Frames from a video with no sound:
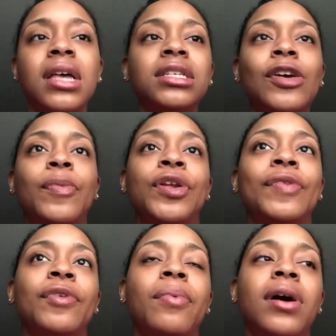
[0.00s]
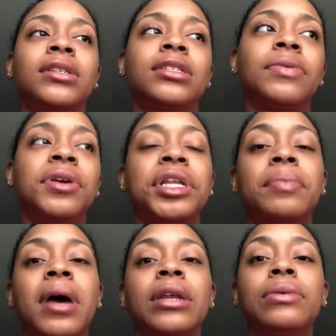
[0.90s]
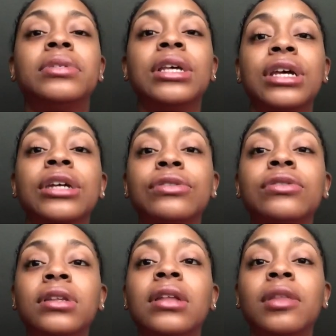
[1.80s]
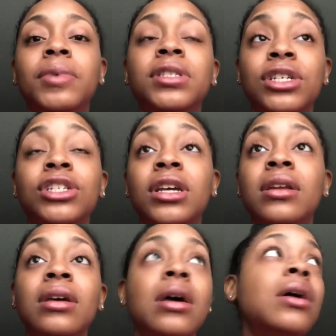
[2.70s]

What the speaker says: It's an open interview process, so anybody who's interested in the position,